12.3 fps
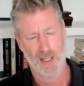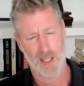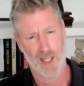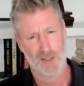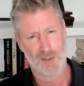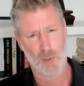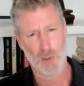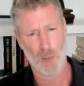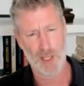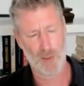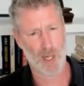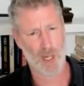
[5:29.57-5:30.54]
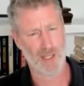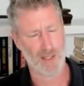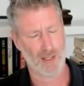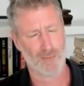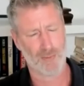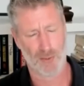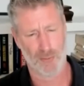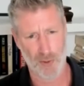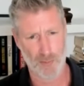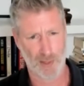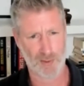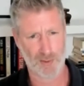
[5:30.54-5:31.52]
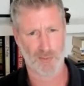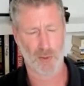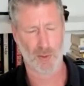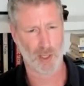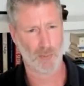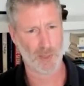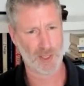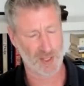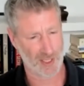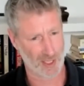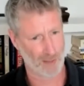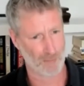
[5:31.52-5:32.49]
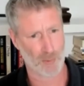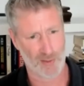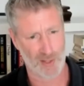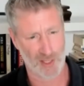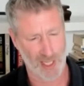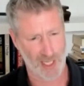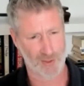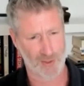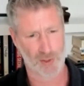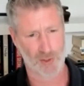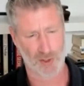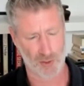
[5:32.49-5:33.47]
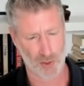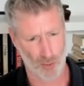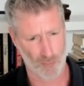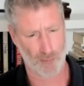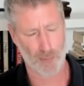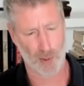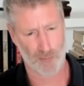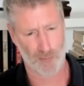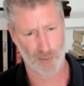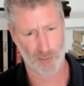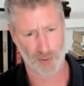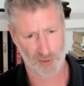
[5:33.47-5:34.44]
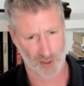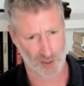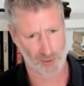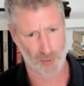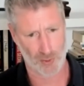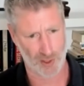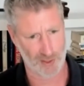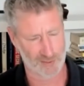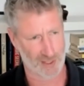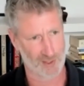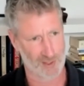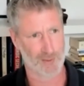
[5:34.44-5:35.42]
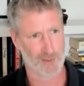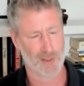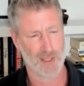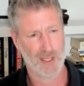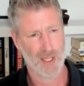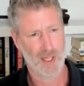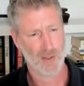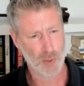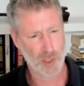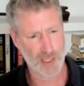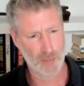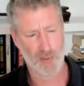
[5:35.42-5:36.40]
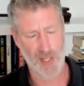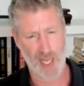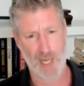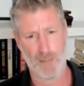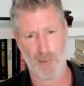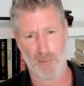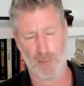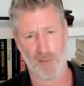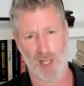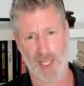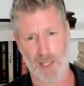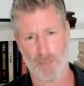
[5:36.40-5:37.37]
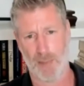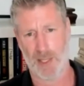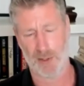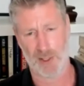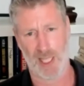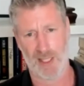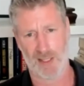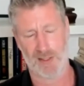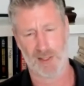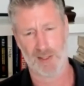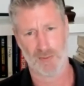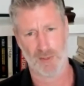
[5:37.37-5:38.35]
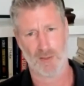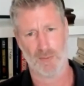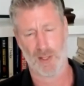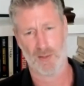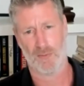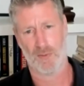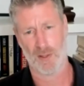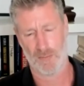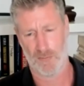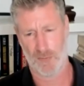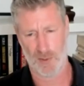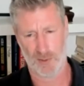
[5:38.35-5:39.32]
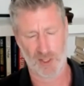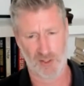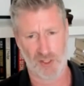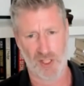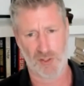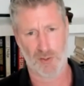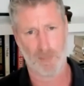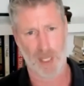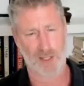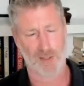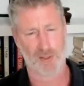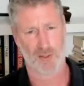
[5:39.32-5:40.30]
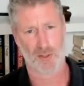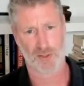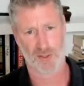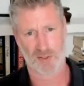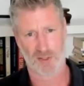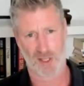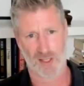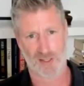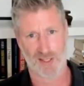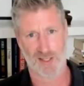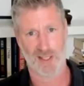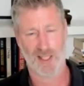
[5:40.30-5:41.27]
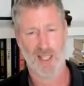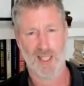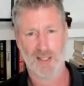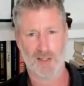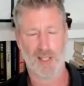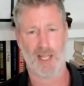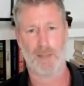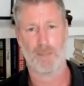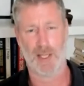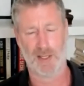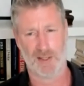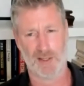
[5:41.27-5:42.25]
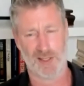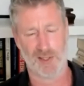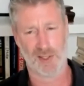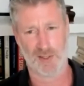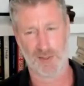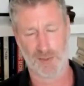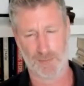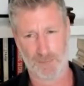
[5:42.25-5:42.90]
And so we went away, and after a few months of talking, we set up Rethinking, which is a not-for-profit research organization, really with the aim of providing better analysis for decision makers across society to take better decisions.